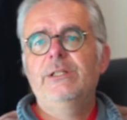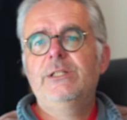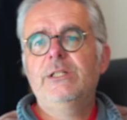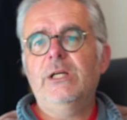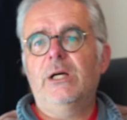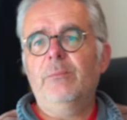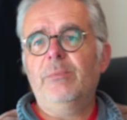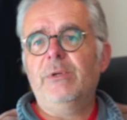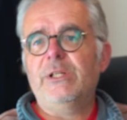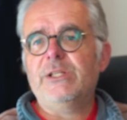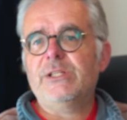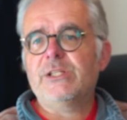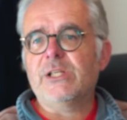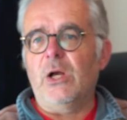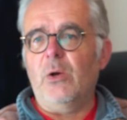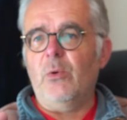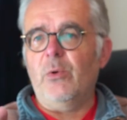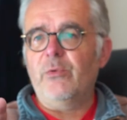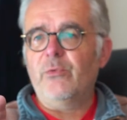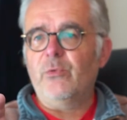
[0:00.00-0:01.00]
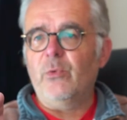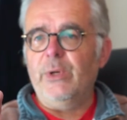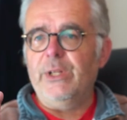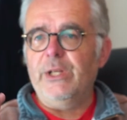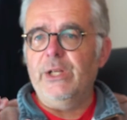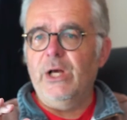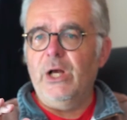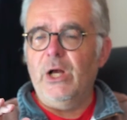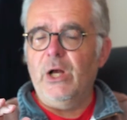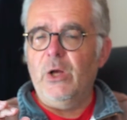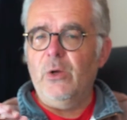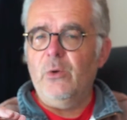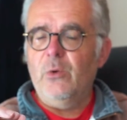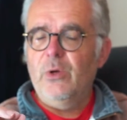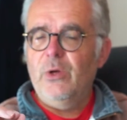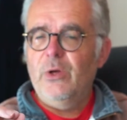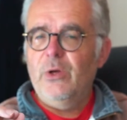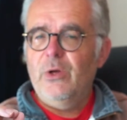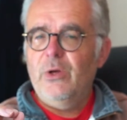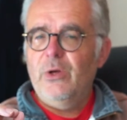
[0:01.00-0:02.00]
doubly so if we
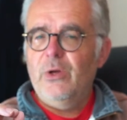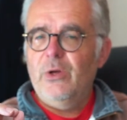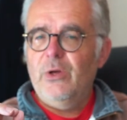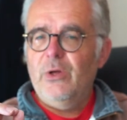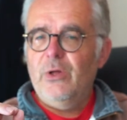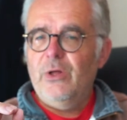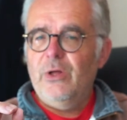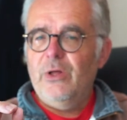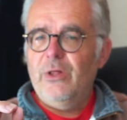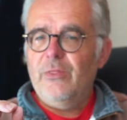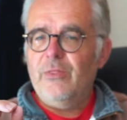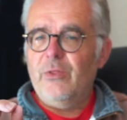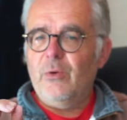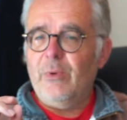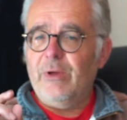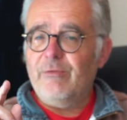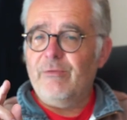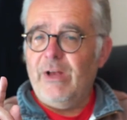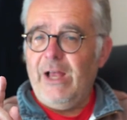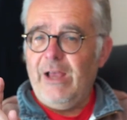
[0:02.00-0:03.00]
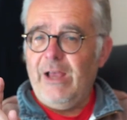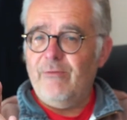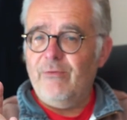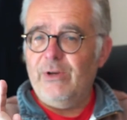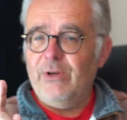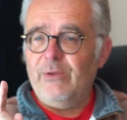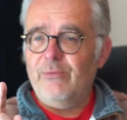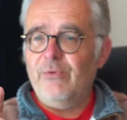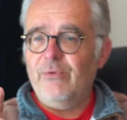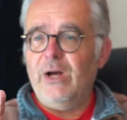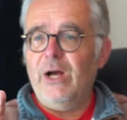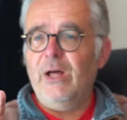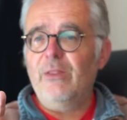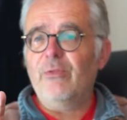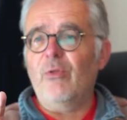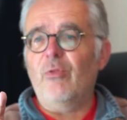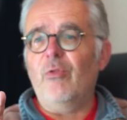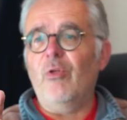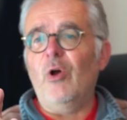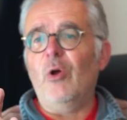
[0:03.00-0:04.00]
know that we have a Heavenly
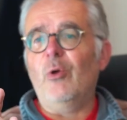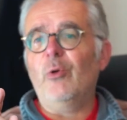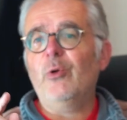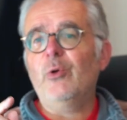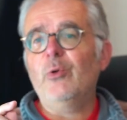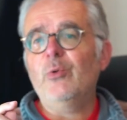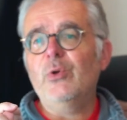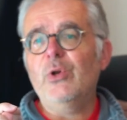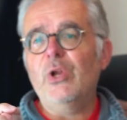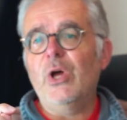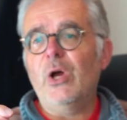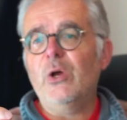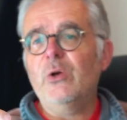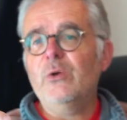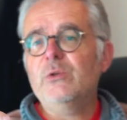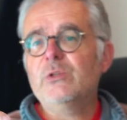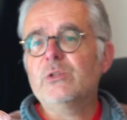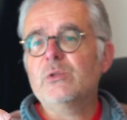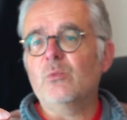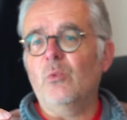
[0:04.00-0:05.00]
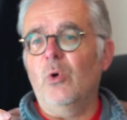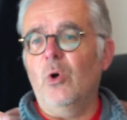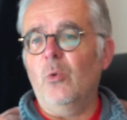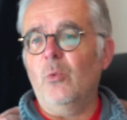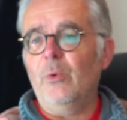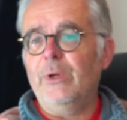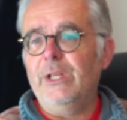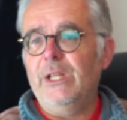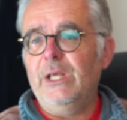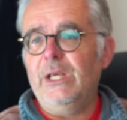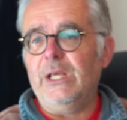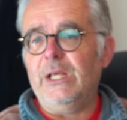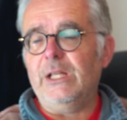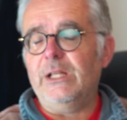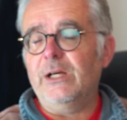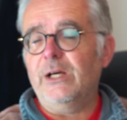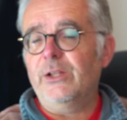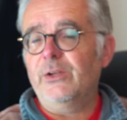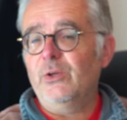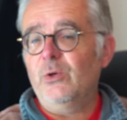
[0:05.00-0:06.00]
Father, though, who knows what we
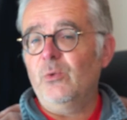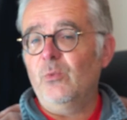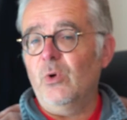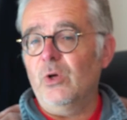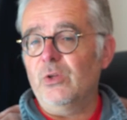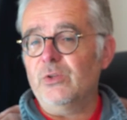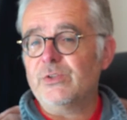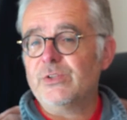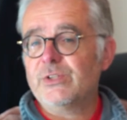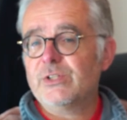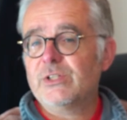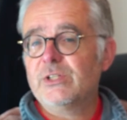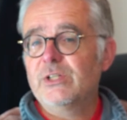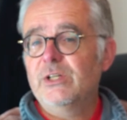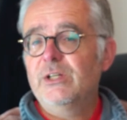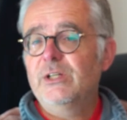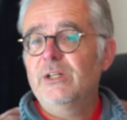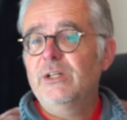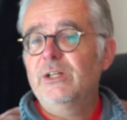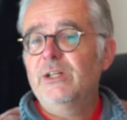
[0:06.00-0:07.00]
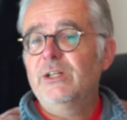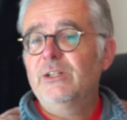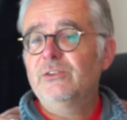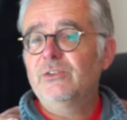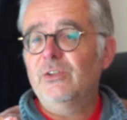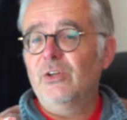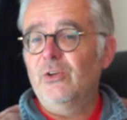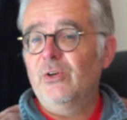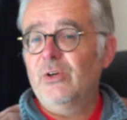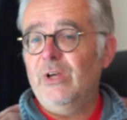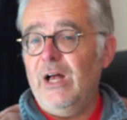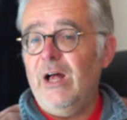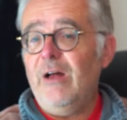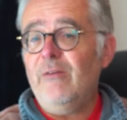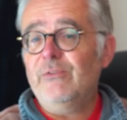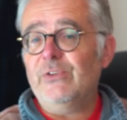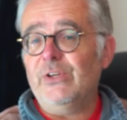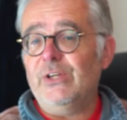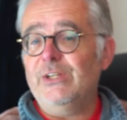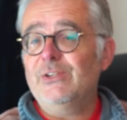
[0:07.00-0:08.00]
need and who wants to look
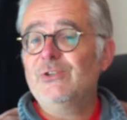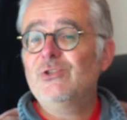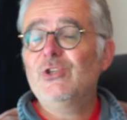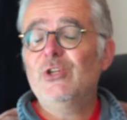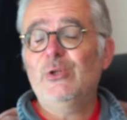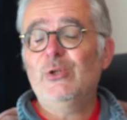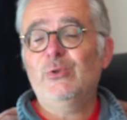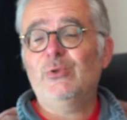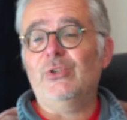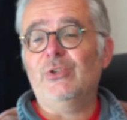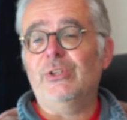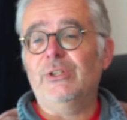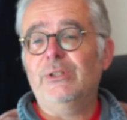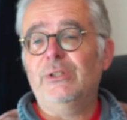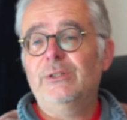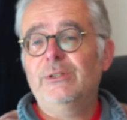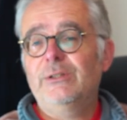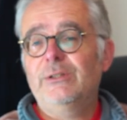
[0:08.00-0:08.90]
after his children.